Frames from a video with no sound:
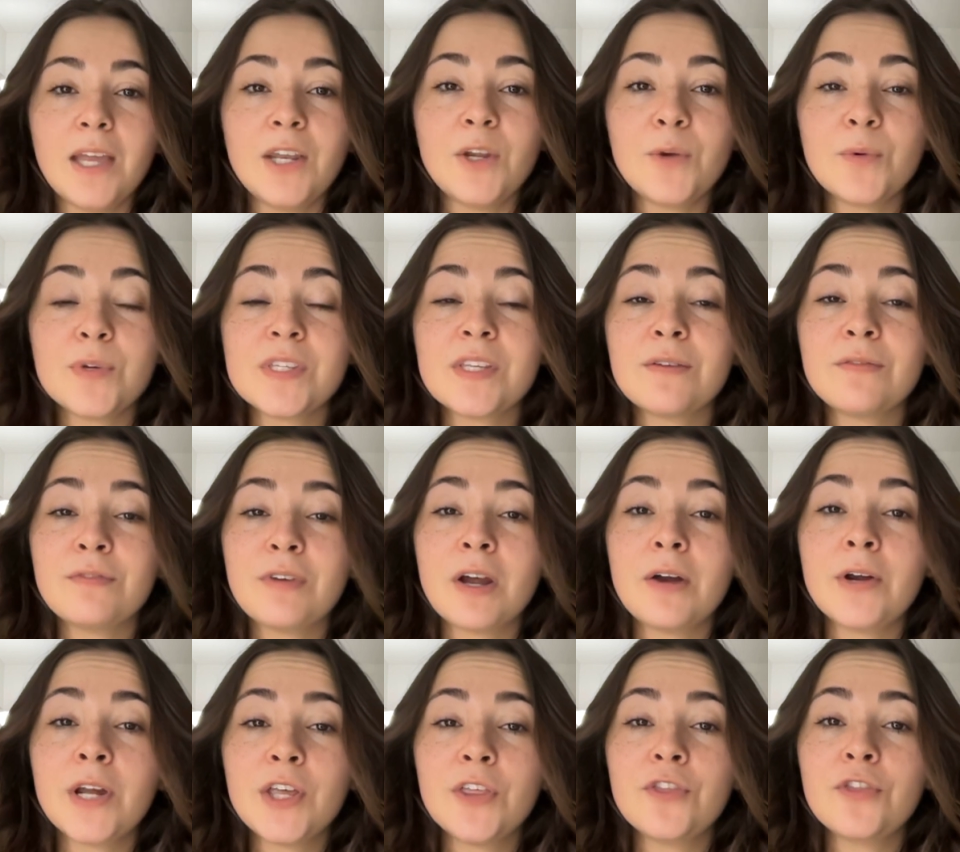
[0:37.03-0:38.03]
And it was a
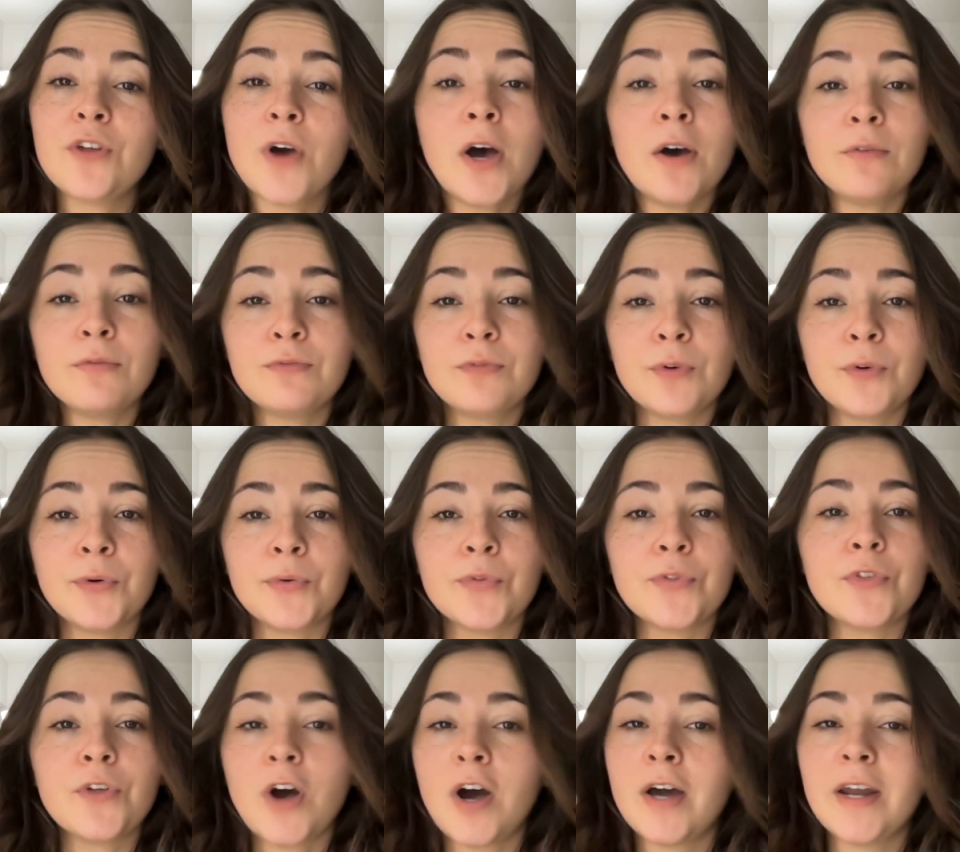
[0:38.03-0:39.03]
very thoughtful,
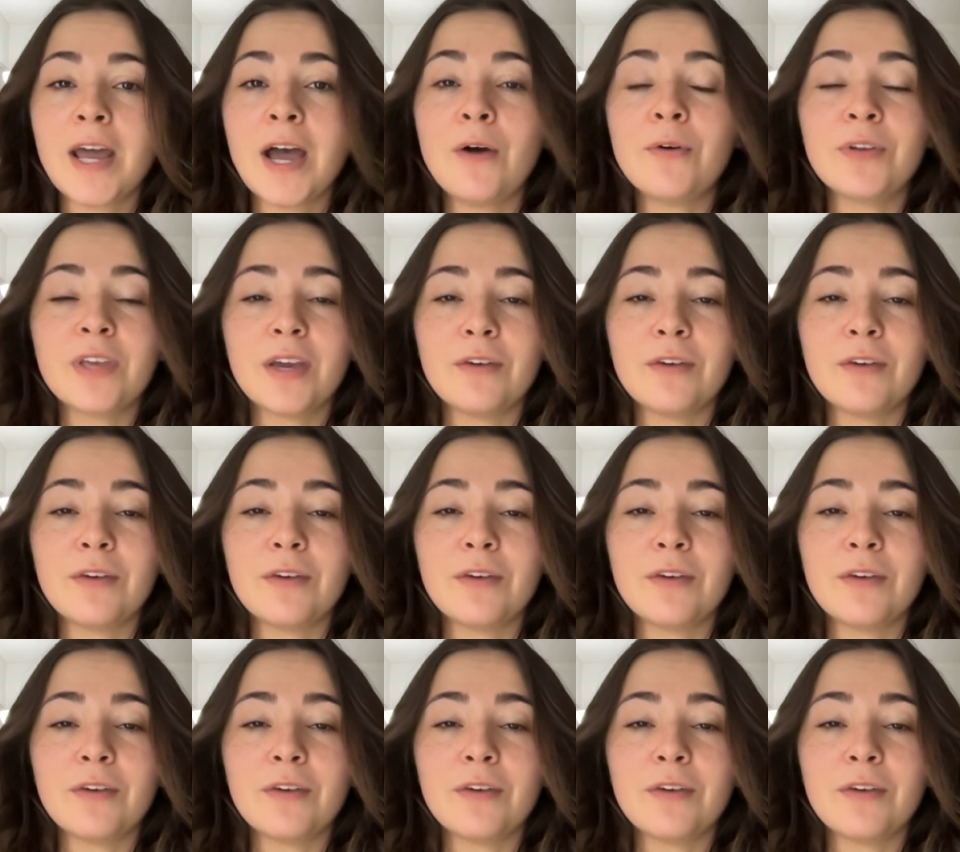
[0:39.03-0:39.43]
thought-out